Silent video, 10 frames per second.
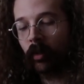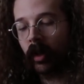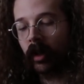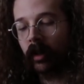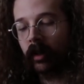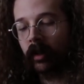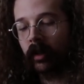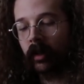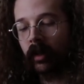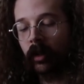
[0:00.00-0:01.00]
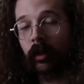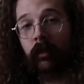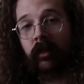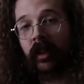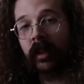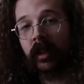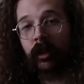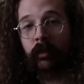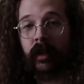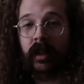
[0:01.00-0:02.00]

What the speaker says: Well, you know, I'm feeling a